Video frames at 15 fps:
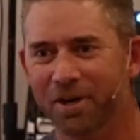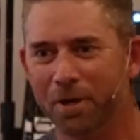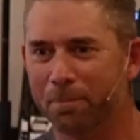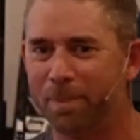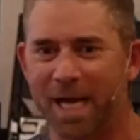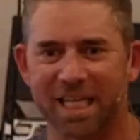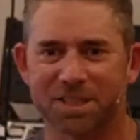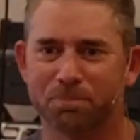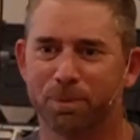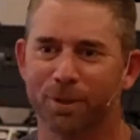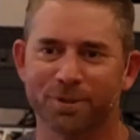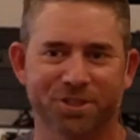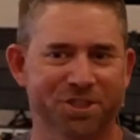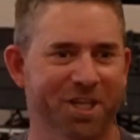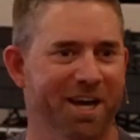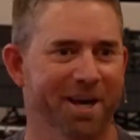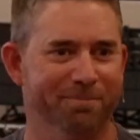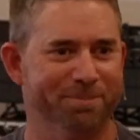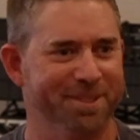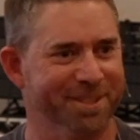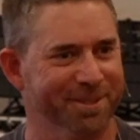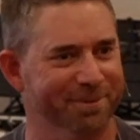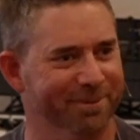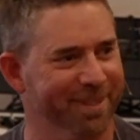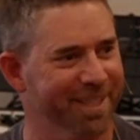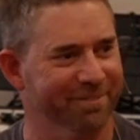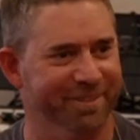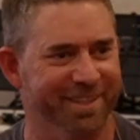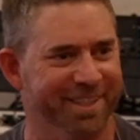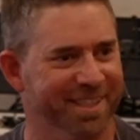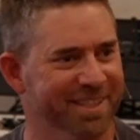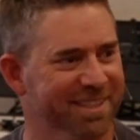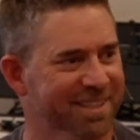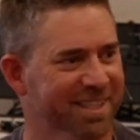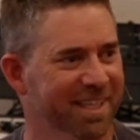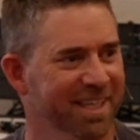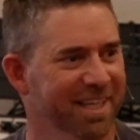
or Bass Pro Shops or whatever it is.